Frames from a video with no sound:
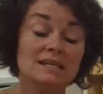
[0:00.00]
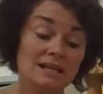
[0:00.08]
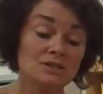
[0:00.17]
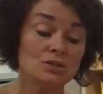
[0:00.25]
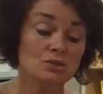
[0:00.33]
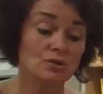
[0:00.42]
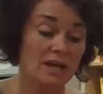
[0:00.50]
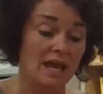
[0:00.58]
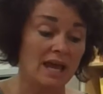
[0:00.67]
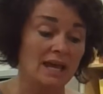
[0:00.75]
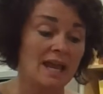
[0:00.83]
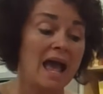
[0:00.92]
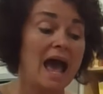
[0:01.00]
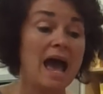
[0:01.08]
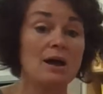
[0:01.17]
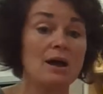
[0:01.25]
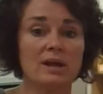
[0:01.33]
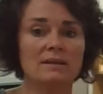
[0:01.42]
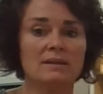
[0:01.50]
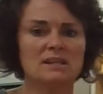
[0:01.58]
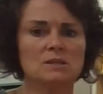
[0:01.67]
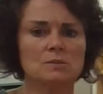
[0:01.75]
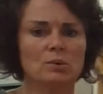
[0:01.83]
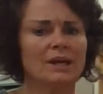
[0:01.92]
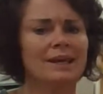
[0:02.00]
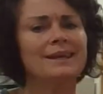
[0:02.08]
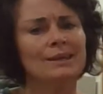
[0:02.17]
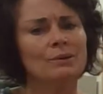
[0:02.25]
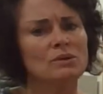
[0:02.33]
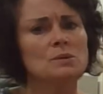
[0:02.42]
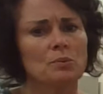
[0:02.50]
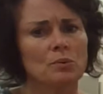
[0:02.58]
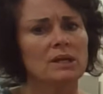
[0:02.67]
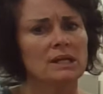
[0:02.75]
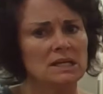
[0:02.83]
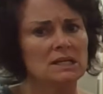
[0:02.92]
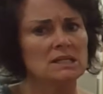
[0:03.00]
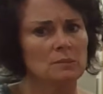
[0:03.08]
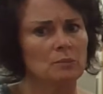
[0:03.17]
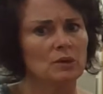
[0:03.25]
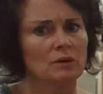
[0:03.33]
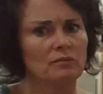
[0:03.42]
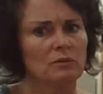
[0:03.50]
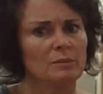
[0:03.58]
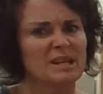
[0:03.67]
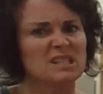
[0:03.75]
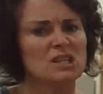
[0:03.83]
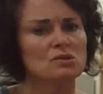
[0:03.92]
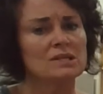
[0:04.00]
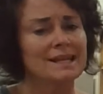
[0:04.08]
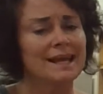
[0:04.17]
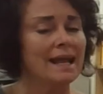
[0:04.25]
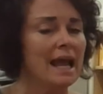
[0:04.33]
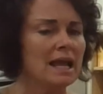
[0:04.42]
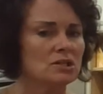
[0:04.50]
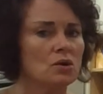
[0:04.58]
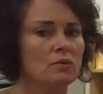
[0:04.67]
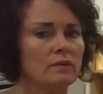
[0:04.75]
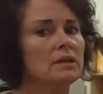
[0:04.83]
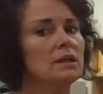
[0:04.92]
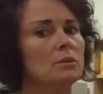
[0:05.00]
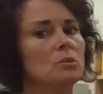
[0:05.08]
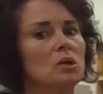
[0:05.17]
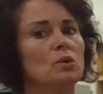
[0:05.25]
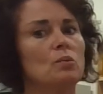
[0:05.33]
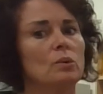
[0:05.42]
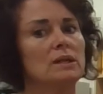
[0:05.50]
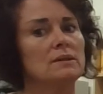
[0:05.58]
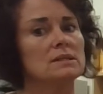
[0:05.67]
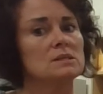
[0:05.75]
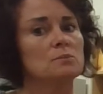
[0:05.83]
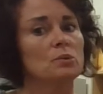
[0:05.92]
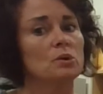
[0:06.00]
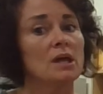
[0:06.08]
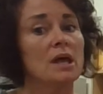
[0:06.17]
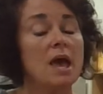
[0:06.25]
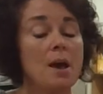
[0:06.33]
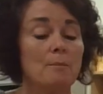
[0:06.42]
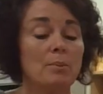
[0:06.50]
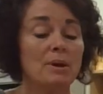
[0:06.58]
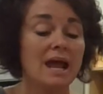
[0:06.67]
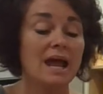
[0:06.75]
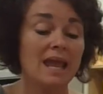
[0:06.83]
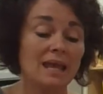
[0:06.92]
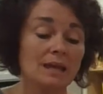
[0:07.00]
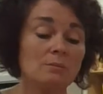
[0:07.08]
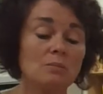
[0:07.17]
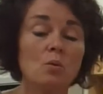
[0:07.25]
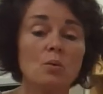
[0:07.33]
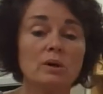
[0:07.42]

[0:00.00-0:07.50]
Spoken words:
Yesterday, I read this book and it was a pretty easy book for me. So today, I don't think I'm going to read this book, but I am